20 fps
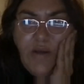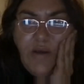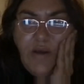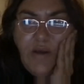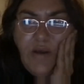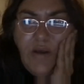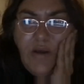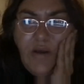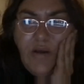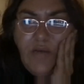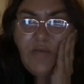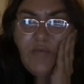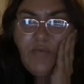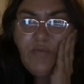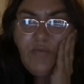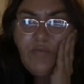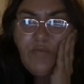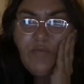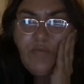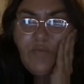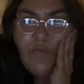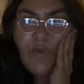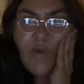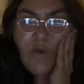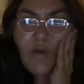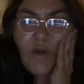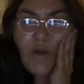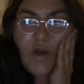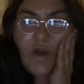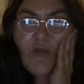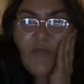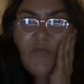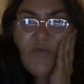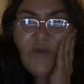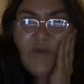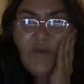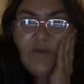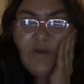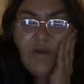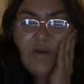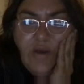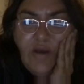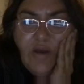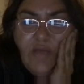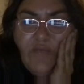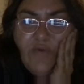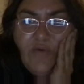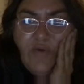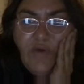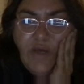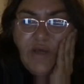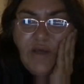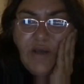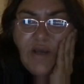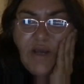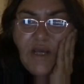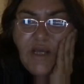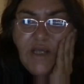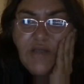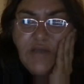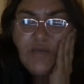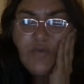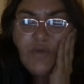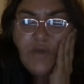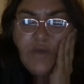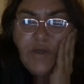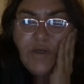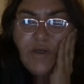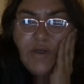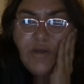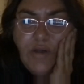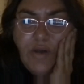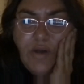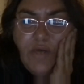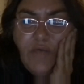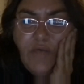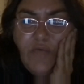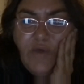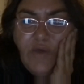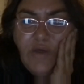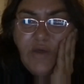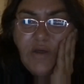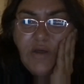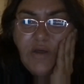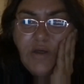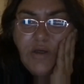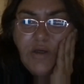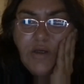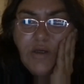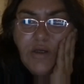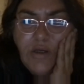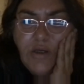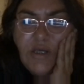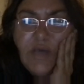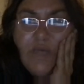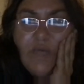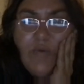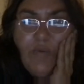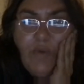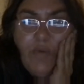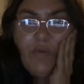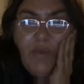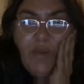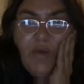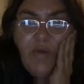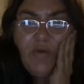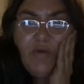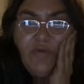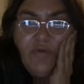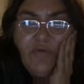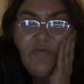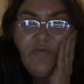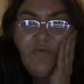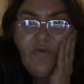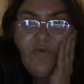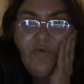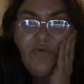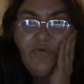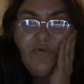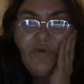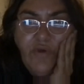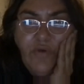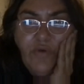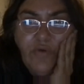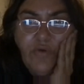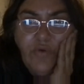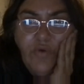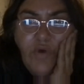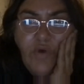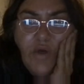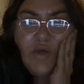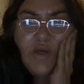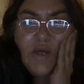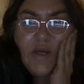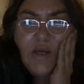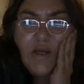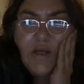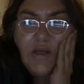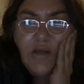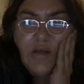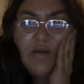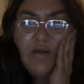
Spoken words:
I think at a very young age when my parents divorced and I was quite young,